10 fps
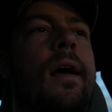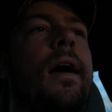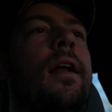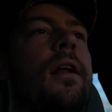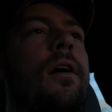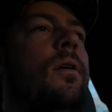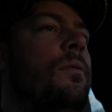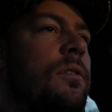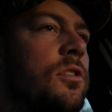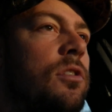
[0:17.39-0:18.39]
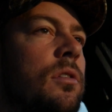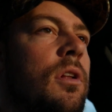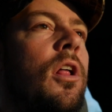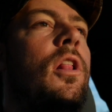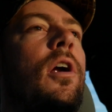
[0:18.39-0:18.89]
I know it's a
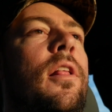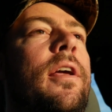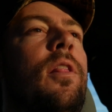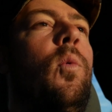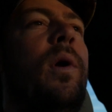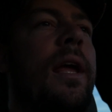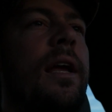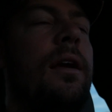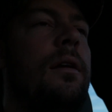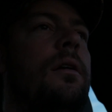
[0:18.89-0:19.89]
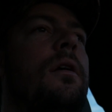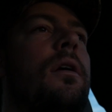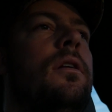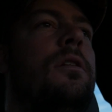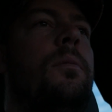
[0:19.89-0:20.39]
little early in the week
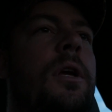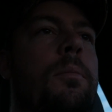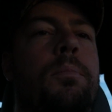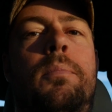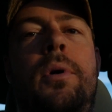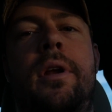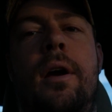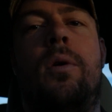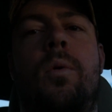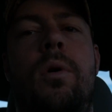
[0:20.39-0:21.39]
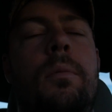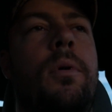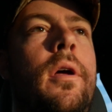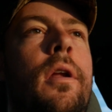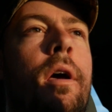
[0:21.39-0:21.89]
to be putting out corn,
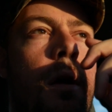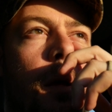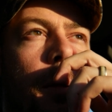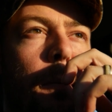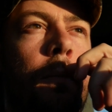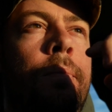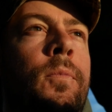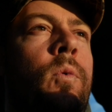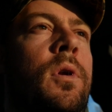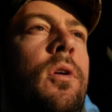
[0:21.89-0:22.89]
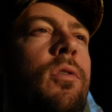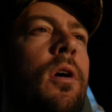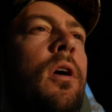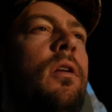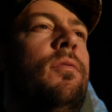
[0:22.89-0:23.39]
but when you
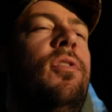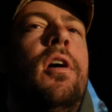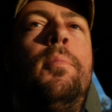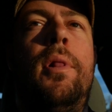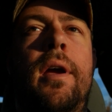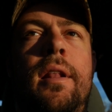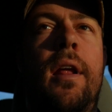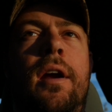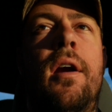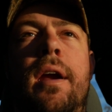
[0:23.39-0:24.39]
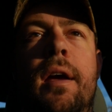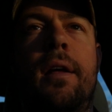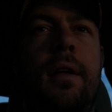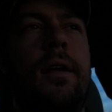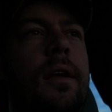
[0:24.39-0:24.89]
hunt in floodplain area,
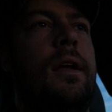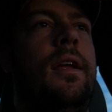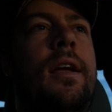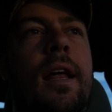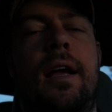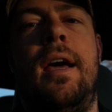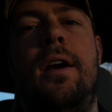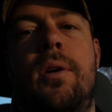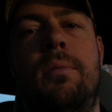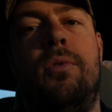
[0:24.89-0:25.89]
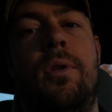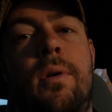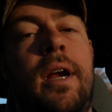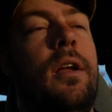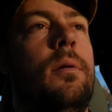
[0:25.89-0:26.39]
you kind of got to do it before the
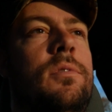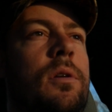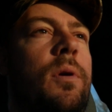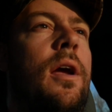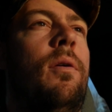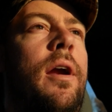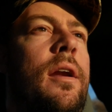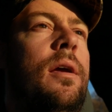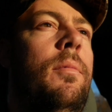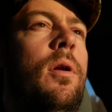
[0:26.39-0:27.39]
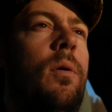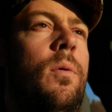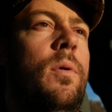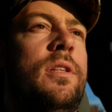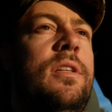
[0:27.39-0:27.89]
rain comes in. We got rain coming
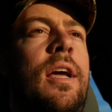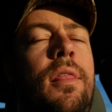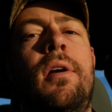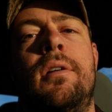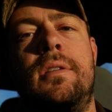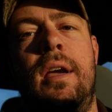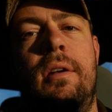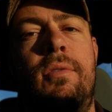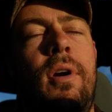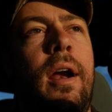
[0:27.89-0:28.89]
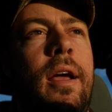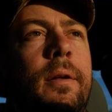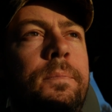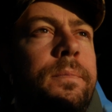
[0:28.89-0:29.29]
on Wednesday, Thursday, and Friday.